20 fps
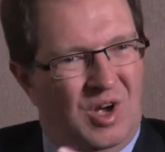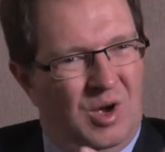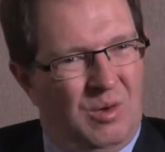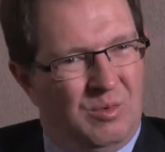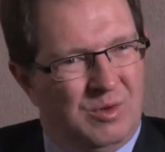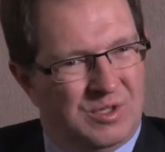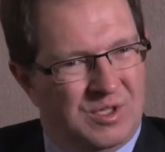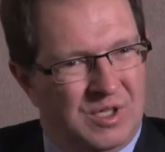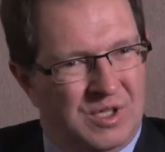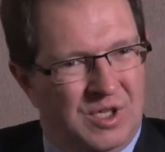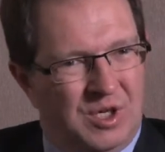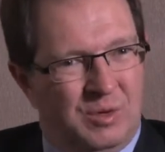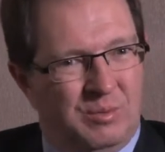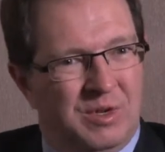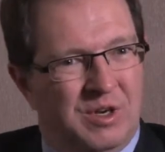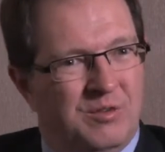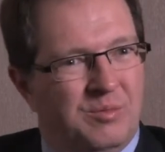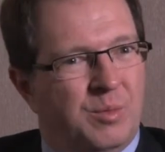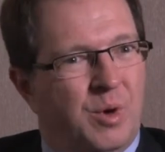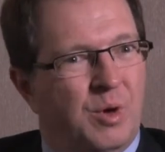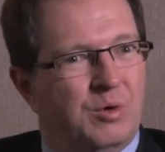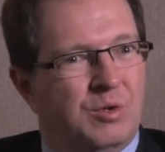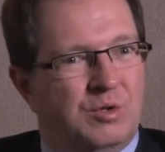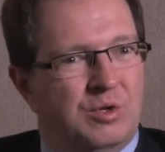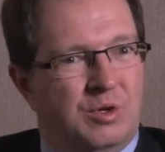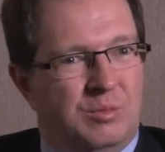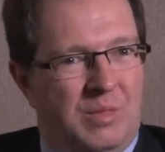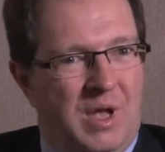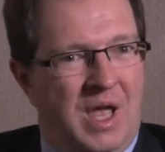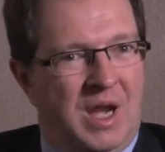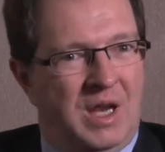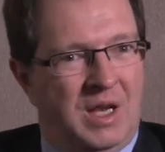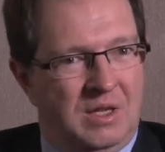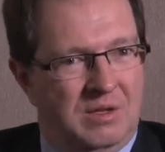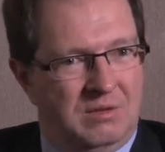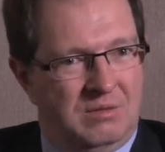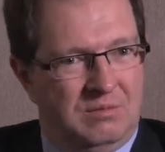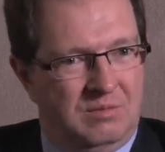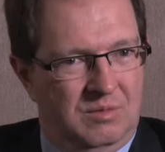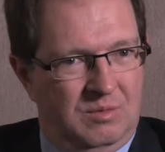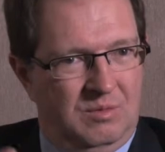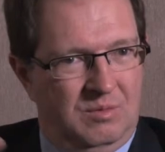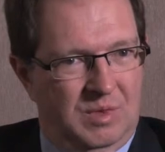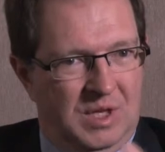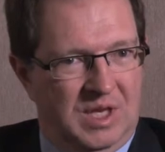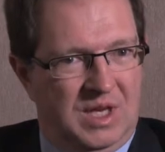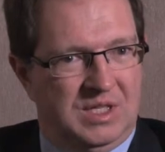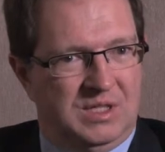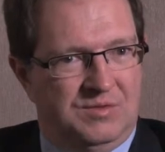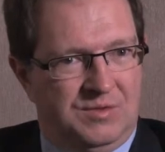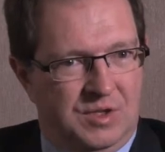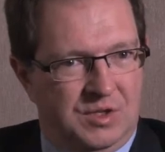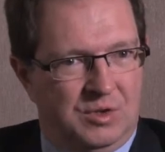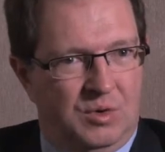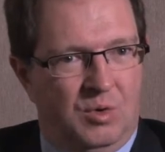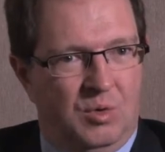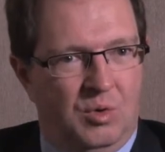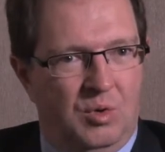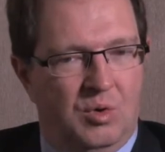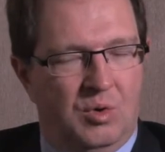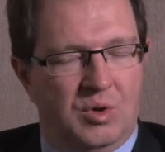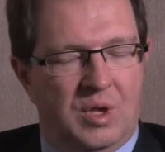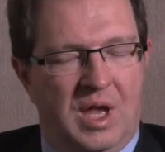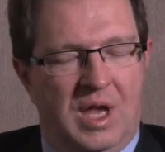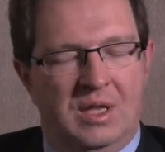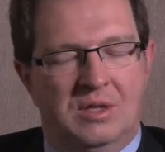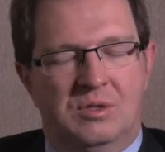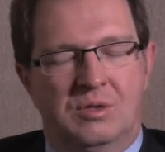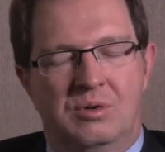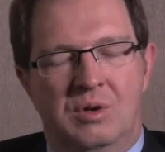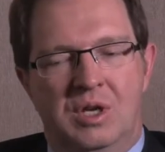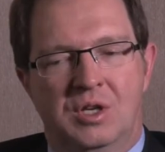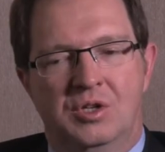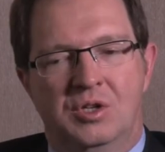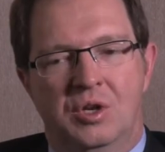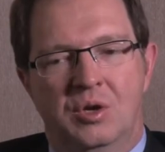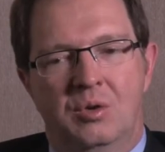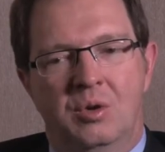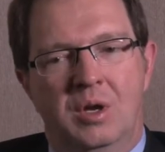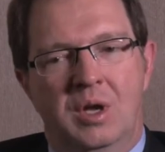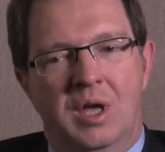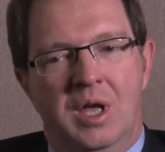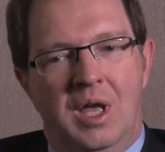almost a little bit of post traumatic because of this whole cancer issue.